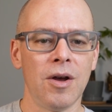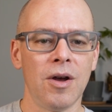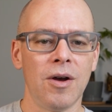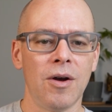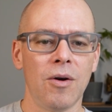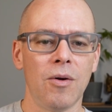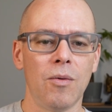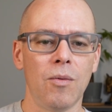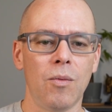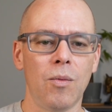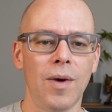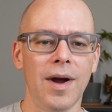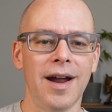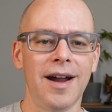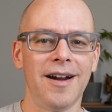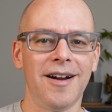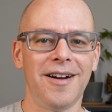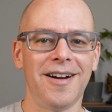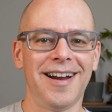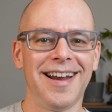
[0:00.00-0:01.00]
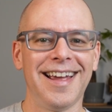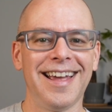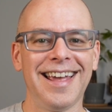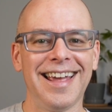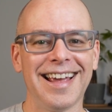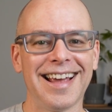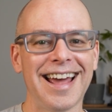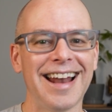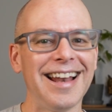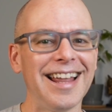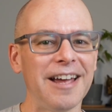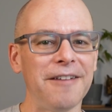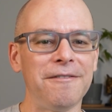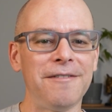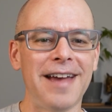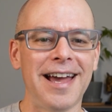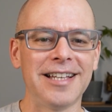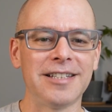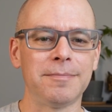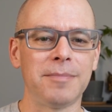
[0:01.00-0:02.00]
where kind of like a
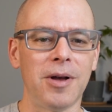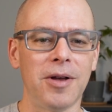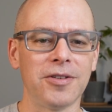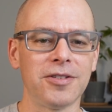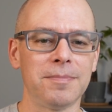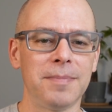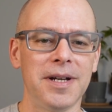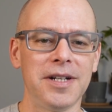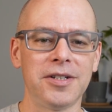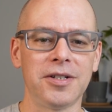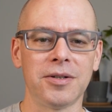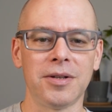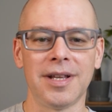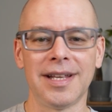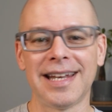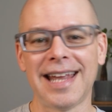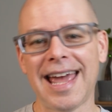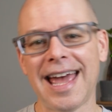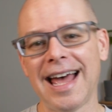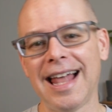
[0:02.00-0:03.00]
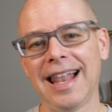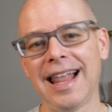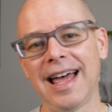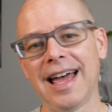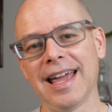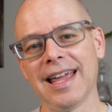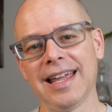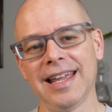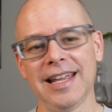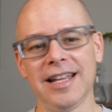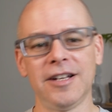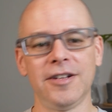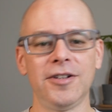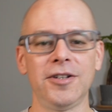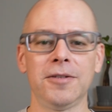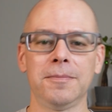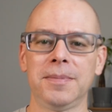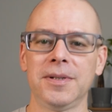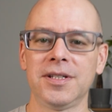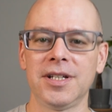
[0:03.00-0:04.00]
fastball special, an ally
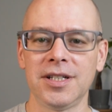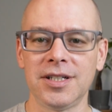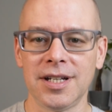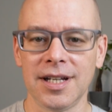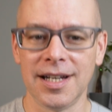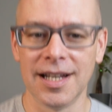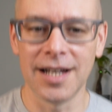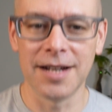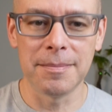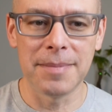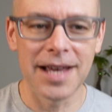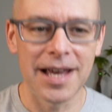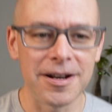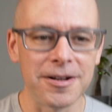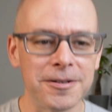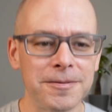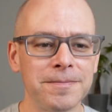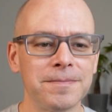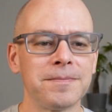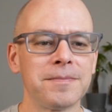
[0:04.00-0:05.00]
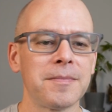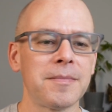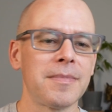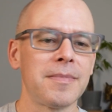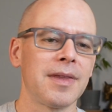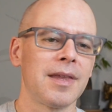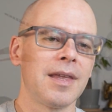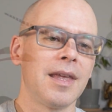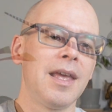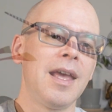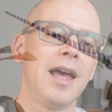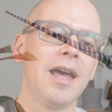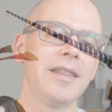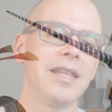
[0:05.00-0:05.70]
into position in a battle. Then